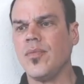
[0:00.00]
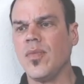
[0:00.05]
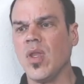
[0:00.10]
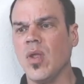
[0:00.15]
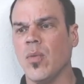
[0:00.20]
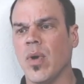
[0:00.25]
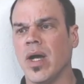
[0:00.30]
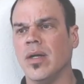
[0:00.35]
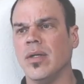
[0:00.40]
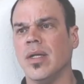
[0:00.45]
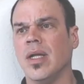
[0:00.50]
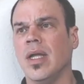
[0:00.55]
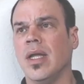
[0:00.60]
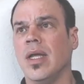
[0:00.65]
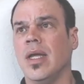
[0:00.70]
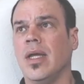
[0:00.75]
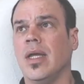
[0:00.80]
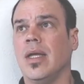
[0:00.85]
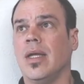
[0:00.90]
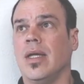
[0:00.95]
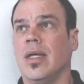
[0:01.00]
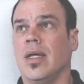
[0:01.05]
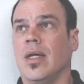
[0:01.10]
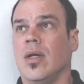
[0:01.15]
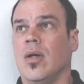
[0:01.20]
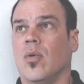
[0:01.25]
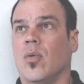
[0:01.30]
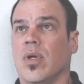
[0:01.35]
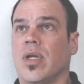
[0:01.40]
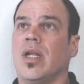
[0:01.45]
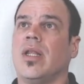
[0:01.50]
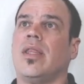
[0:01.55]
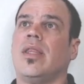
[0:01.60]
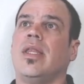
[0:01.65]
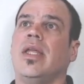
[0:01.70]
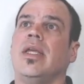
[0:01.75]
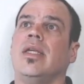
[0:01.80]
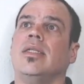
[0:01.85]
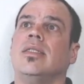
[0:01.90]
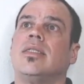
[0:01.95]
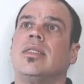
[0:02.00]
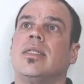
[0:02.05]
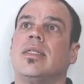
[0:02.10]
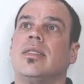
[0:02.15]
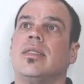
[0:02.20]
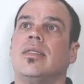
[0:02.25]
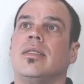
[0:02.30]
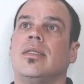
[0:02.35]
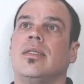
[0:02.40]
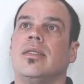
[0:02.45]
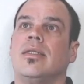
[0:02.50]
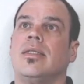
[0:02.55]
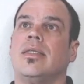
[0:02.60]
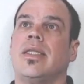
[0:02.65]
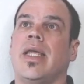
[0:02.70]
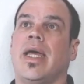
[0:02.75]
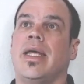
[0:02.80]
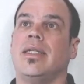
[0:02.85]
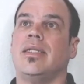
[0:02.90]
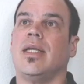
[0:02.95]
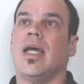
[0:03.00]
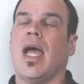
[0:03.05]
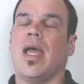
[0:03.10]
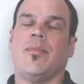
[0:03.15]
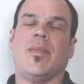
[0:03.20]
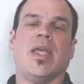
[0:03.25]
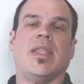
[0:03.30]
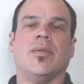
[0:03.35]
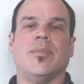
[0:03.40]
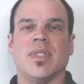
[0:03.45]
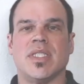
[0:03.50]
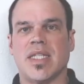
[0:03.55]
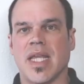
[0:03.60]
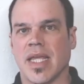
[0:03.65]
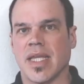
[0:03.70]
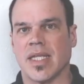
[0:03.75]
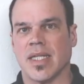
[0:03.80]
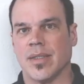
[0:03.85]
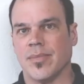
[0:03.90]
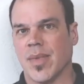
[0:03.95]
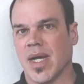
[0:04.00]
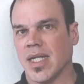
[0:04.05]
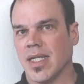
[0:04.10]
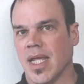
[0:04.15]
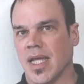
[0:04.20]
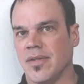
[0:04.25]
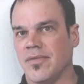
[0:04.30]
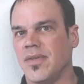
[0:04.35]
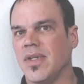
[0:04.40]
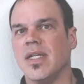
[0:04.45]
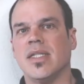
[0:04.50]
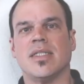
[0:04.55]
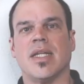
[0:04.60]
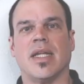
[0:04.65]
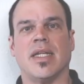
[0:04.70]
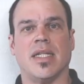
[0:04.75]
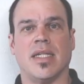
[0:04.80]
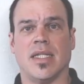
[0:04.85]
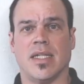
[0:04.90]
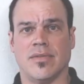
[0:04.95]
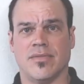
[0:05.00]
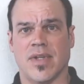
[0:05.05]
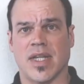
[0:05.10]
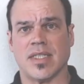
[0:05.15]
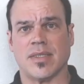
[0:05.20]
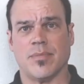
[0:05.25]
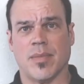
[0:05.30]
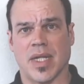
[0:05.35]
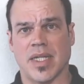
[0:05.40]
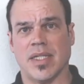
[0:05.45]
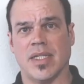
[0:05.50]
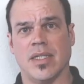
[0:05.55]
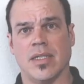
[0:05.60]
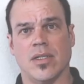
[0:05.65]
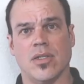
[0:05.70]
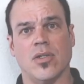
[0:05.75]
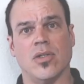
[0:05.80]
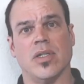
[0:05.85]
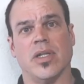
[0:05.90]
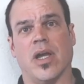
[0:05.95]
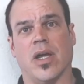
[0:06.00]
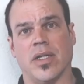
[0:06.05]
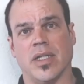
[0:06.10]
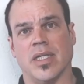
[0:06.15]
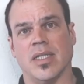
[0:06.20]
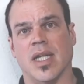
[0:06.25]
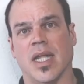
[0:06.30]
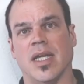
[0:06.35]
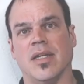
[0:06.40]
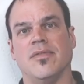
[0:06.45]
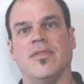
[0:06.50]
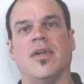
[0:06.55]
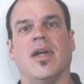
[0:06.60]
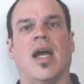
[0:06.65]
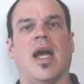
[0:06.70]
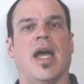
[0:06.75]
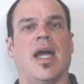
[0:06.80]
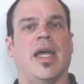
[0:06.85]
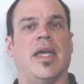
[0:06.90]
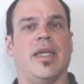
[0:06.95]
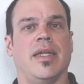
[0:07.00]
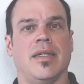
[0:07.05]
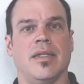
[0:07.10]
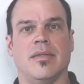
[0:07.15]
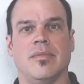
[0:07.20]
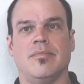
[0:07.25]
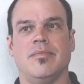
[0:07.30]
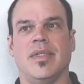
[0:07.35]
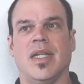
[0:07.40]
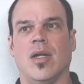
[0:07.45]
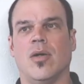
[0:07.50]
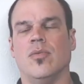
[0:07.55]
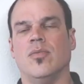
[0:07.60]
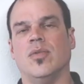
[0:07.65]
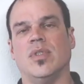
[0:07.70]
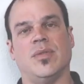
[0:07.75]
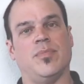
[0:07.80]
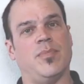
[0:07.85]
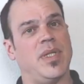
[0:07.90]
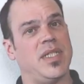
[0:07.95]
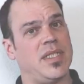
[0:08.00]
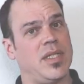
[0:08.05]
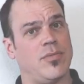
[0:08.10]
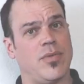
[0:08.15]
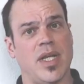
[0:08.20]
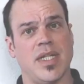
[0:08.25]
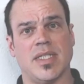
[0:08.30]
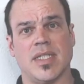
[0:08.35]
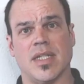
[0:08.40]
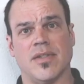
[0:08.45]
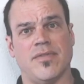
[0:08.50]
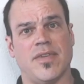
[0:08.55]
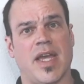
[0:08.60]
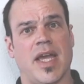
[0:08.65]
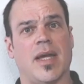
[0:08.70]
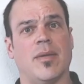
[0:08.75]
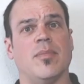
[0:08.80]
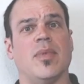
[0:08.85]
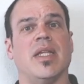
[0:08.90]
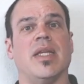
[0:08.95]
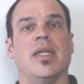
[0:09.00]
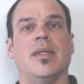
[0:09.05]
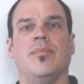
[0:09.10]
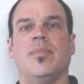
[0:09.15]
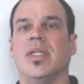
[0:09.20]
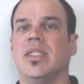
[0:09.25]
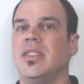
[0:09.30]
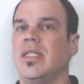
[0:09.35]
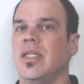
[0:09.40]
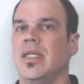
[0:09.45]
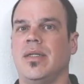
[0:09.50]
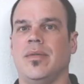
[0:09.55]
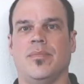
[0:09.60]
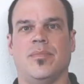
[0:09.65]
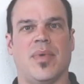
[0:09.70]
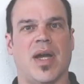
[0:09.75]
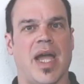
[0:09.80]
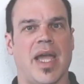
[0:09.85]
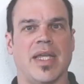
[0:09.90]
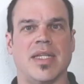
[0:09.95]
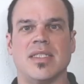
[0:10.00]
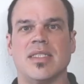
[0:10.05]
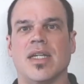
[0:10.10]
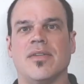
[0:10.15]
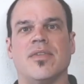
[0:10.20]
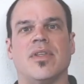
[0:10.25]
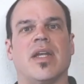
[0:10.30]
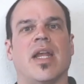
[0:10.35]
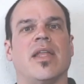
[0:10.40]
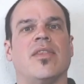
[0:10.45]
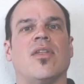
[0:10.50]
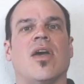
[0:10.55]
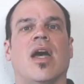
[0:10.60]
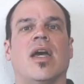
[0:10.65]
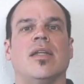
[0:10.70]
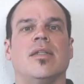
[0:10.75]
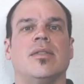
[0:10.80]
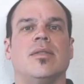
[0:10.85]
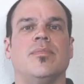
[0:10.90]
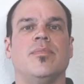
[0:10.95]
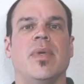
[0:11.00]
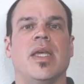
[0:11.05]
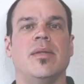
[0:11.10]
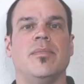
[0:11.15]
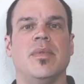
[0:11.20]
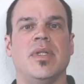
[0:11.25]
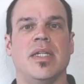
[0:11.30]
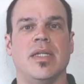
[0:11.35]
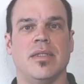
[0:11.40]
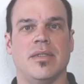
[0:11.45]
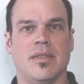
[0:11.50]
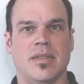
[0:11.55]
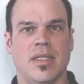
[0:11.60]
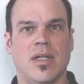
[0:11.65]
Well, one of the things that I made the mistake in my life is I didn't invest money early on in life. I, was busy raising a family, busy buying stuff that I thought made me,